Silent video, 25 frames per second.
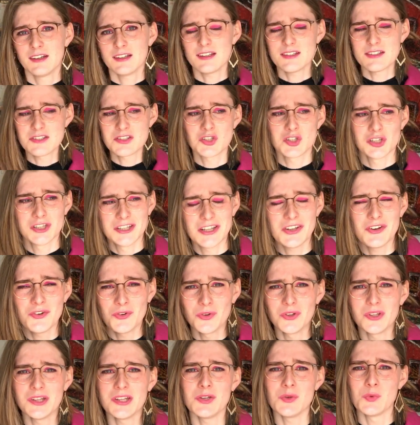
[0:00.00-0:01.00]
It's
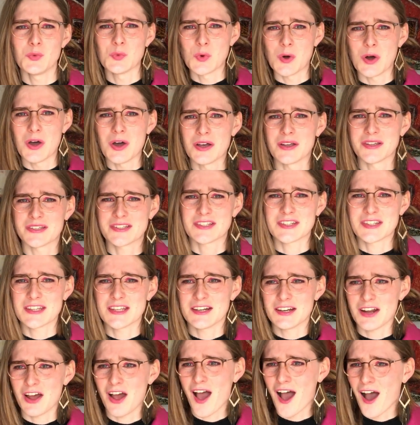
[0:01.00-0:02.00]
literally worse
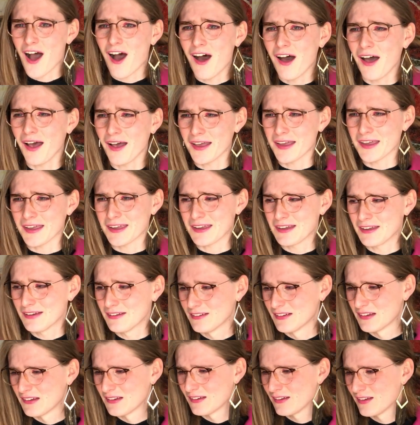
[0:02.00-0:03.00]
than a high.
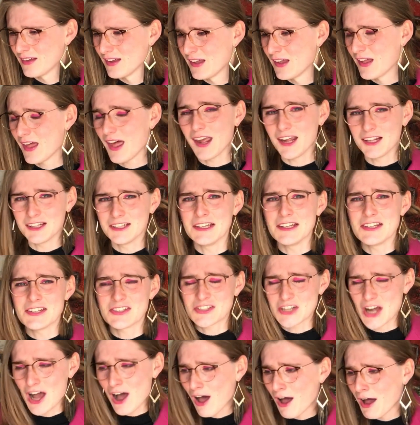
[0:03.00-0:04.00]
At least
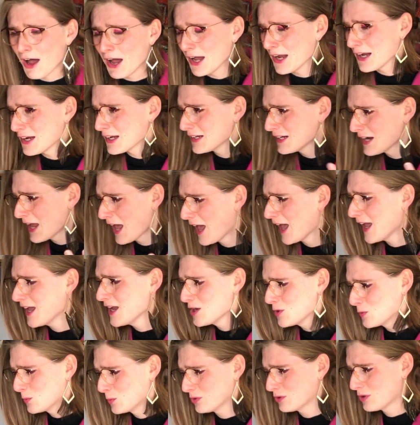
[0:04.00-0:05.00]
hi and hey
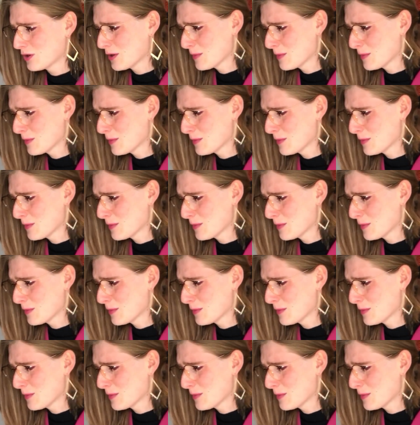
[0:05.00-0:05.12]
were a